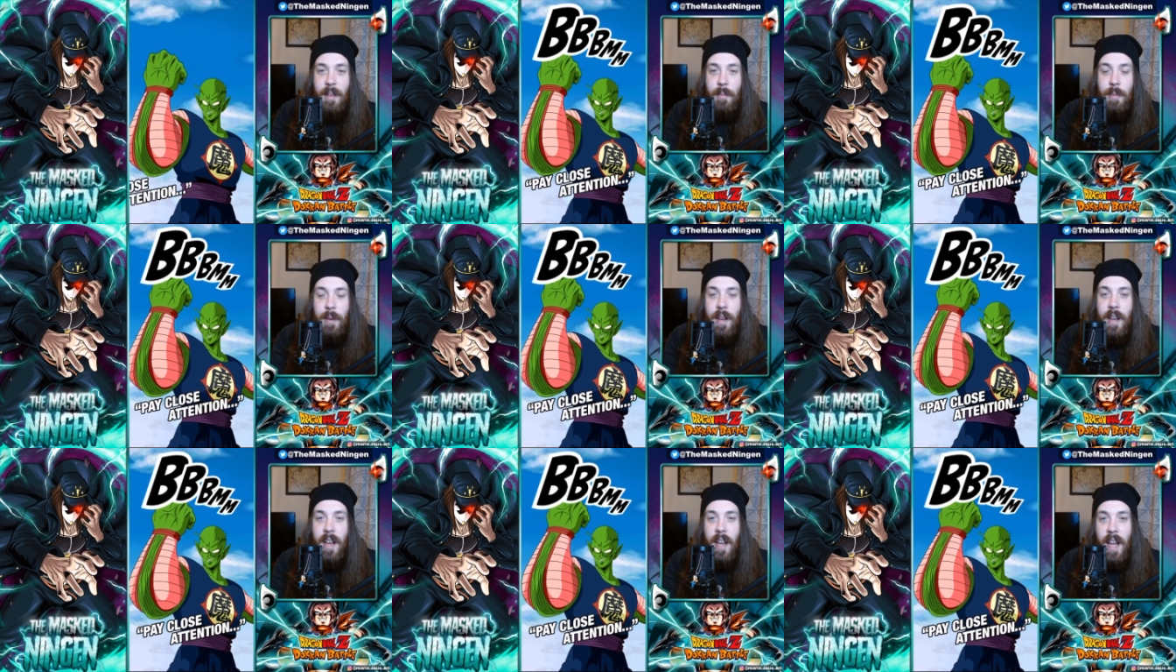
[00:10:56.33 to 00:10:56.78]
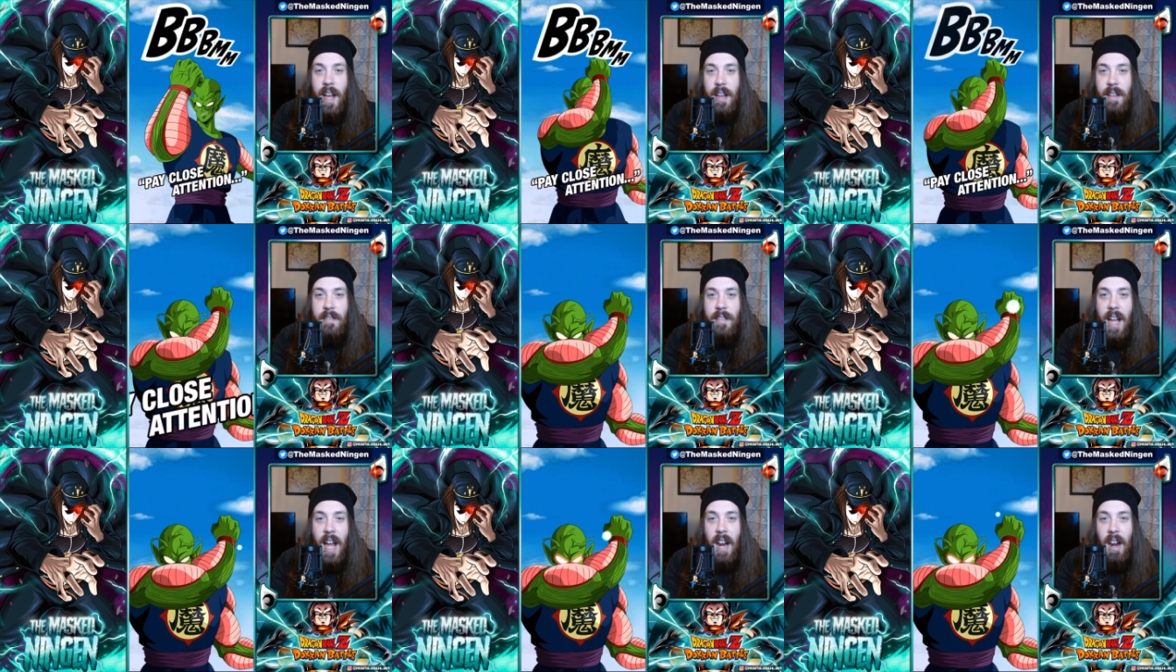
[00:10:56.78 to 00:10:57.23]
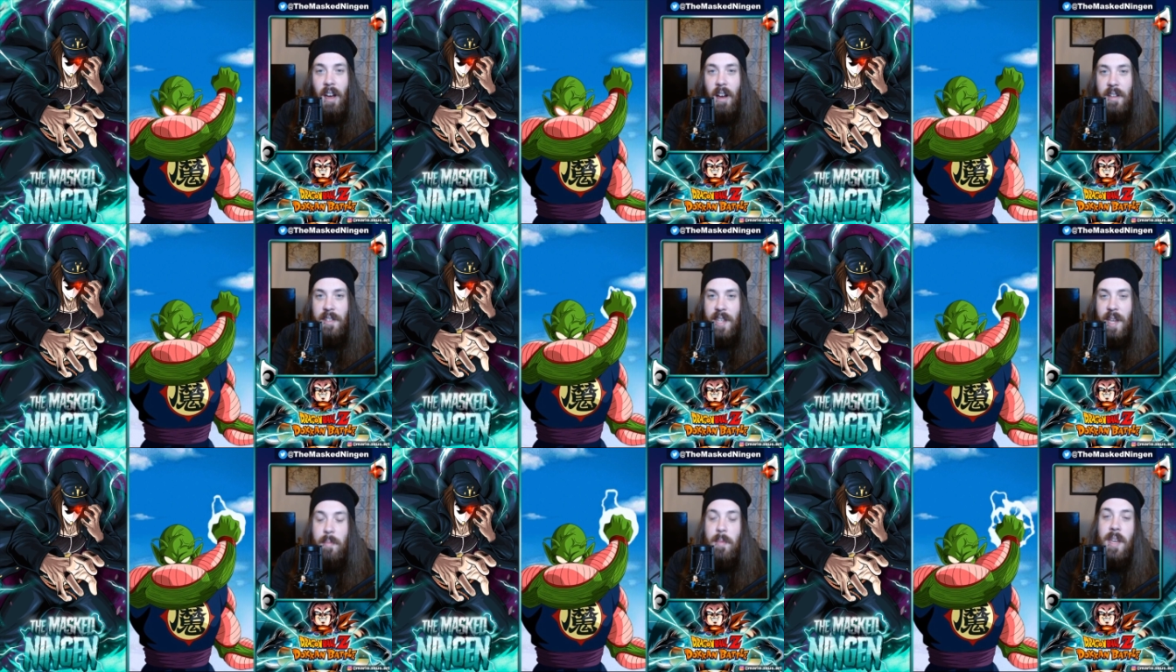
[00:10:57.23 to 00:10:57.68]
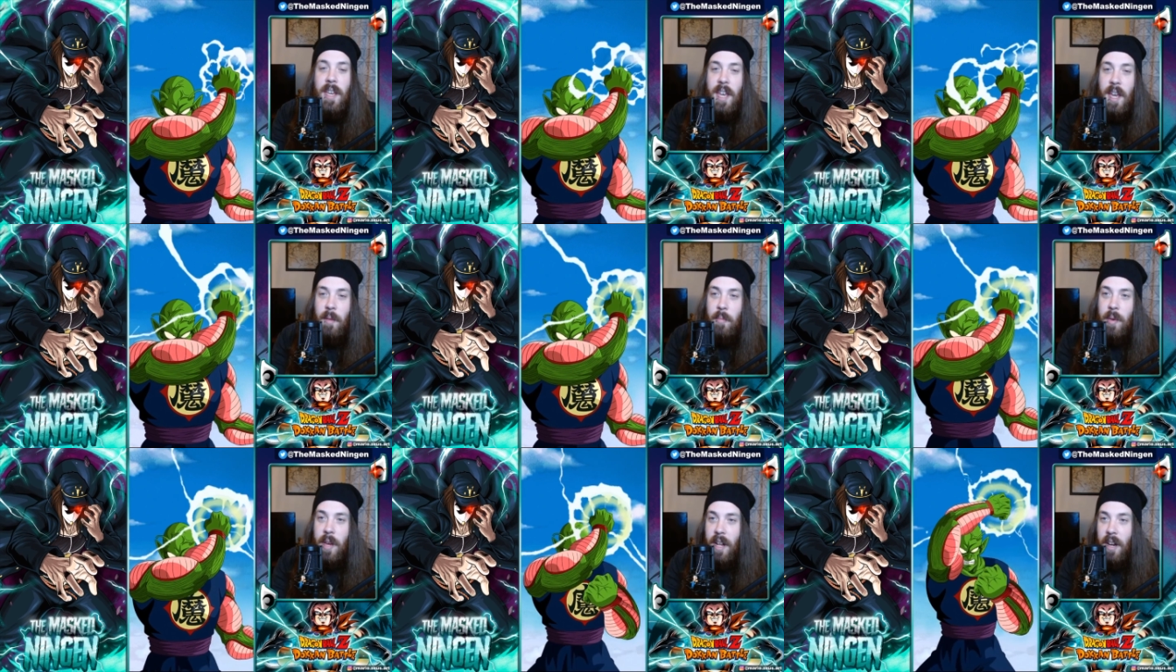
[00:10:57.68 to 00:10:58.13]
But LR Demon
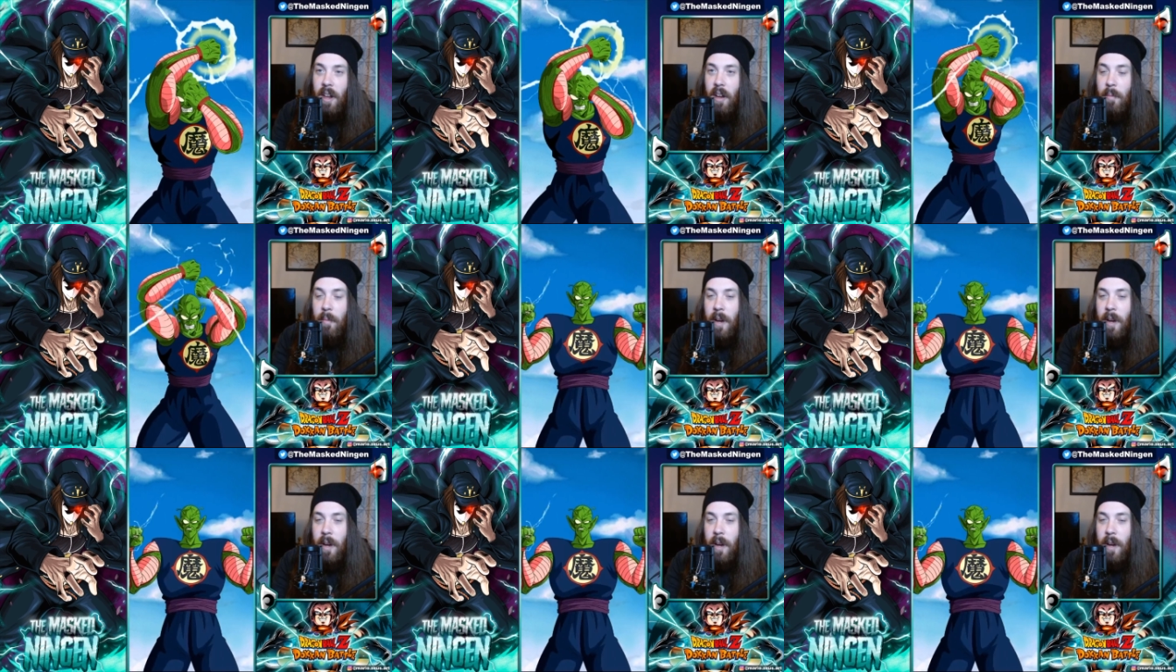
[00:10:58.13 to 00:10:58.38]
King Piccolo.